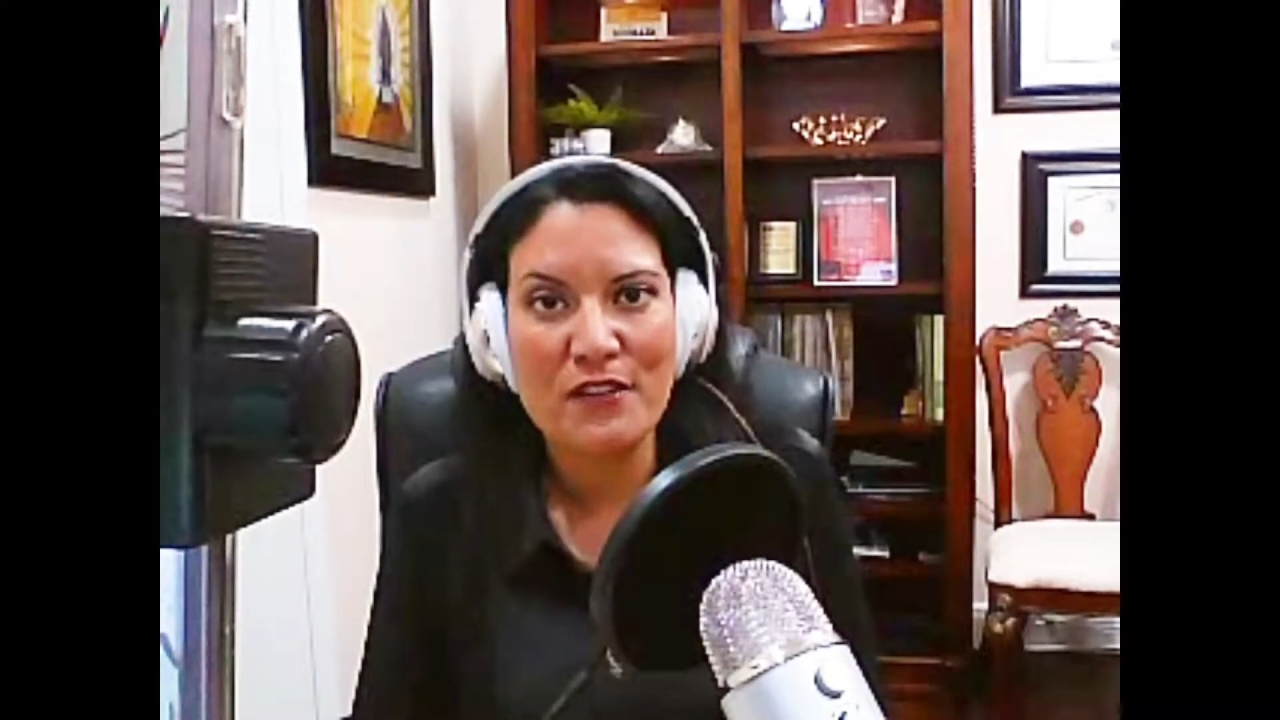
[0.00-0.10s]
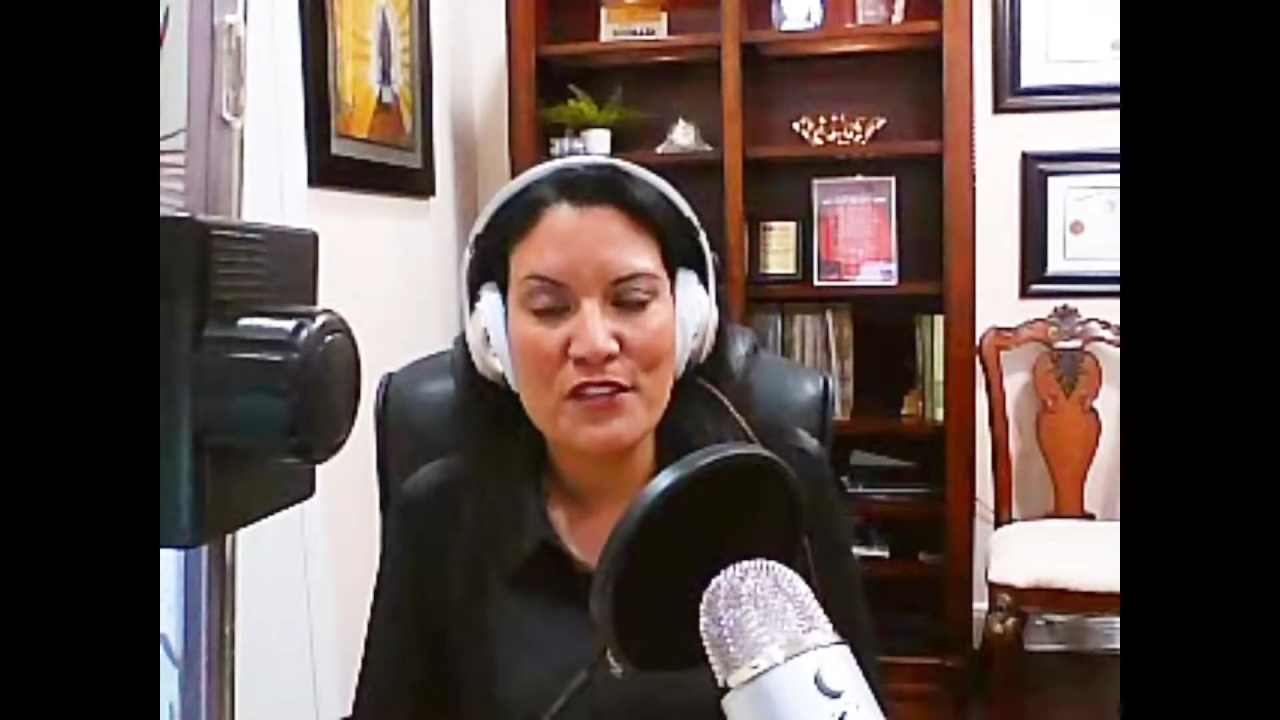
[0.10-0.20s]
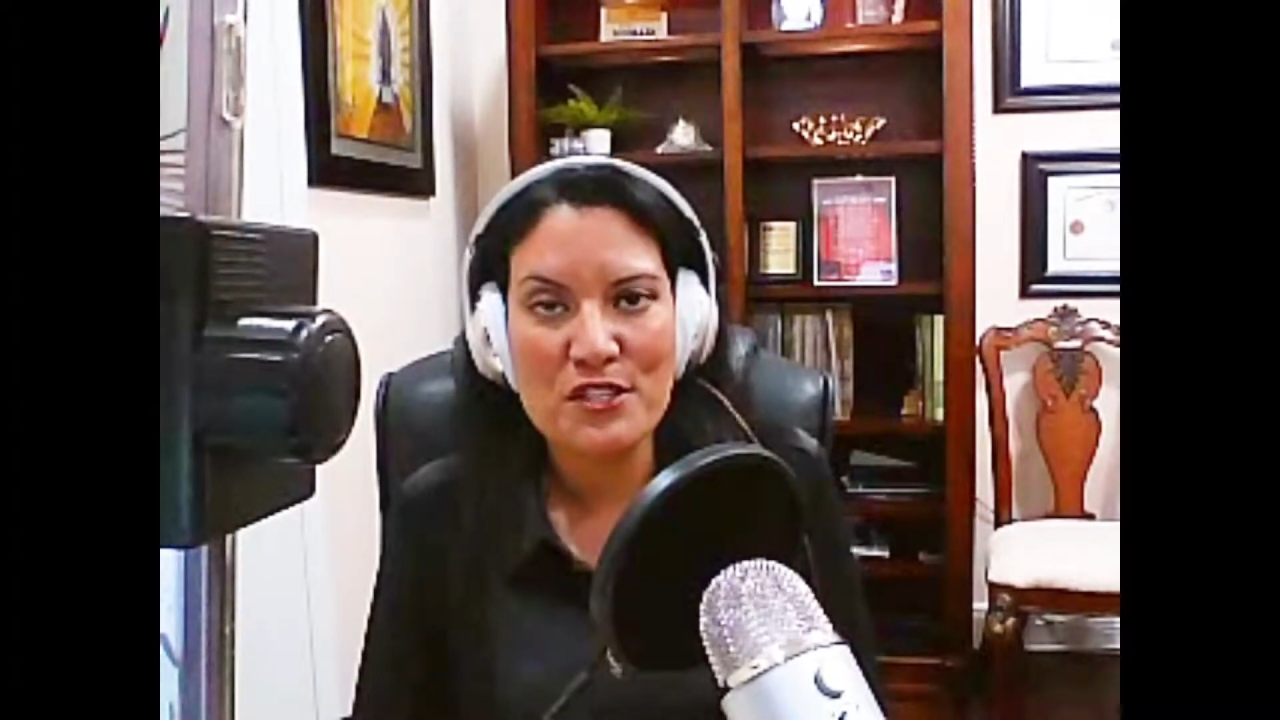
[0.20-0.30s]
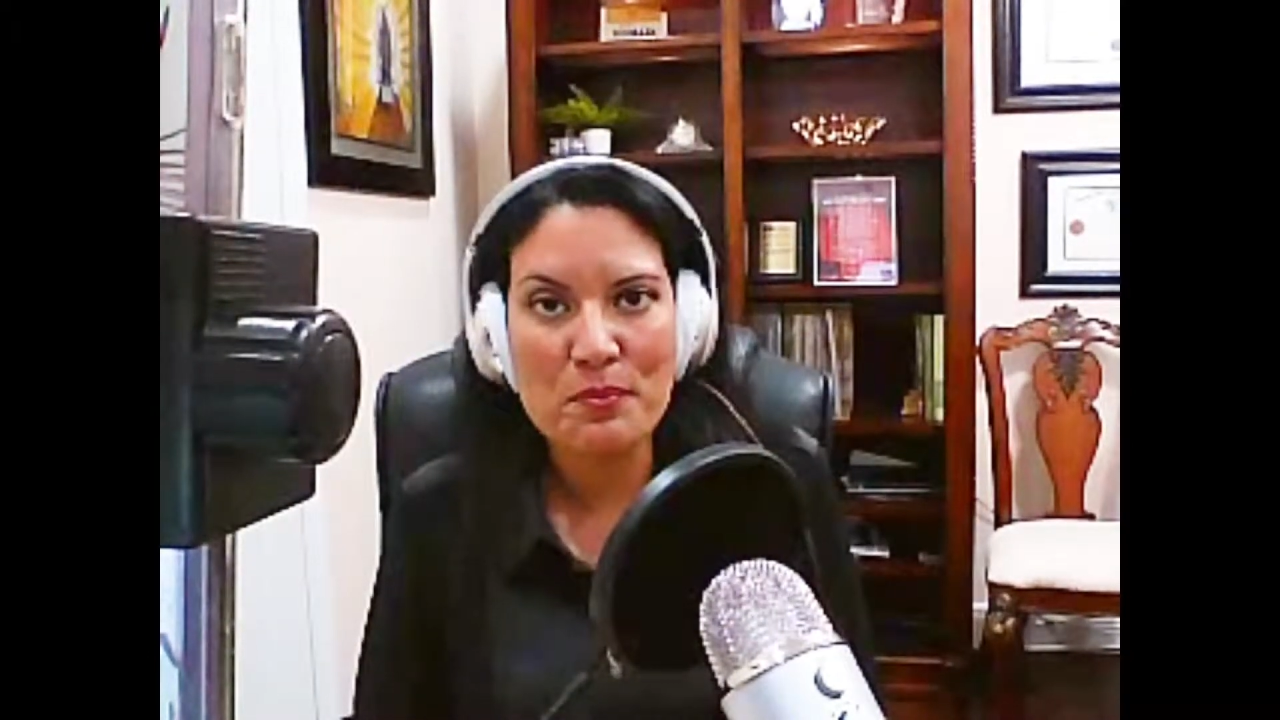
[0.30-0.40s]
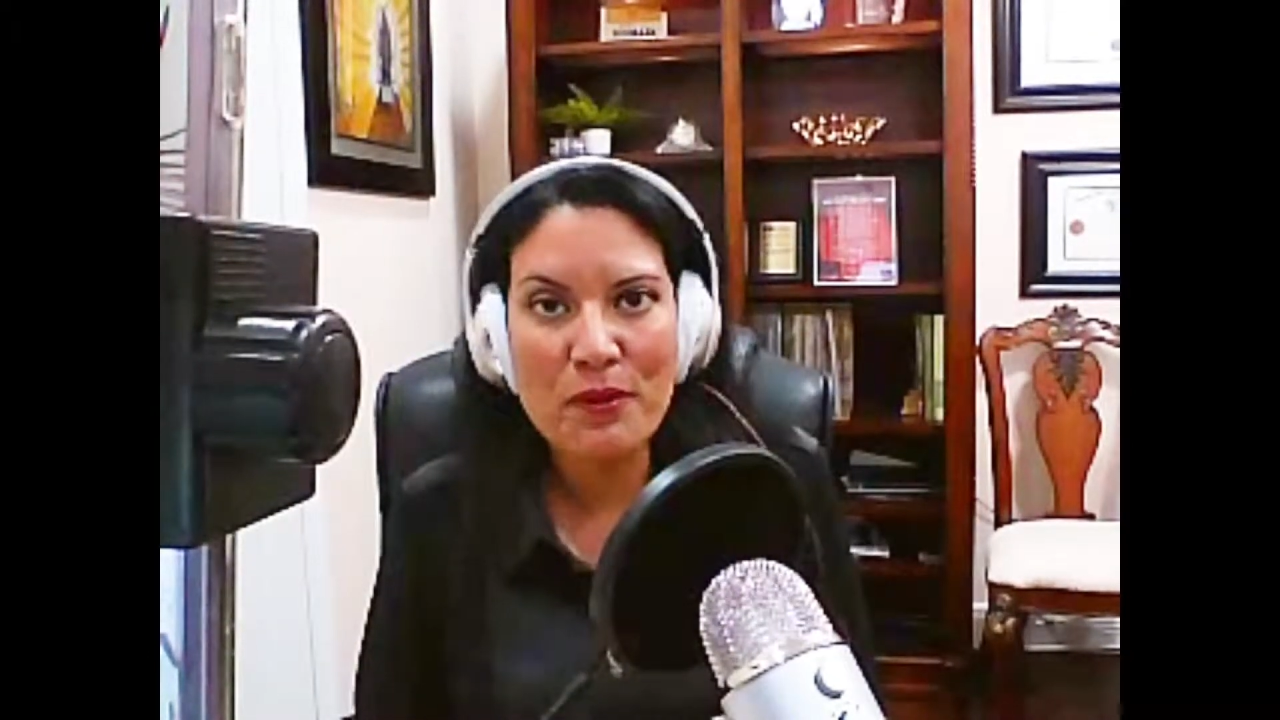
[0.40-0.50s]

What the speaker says: of this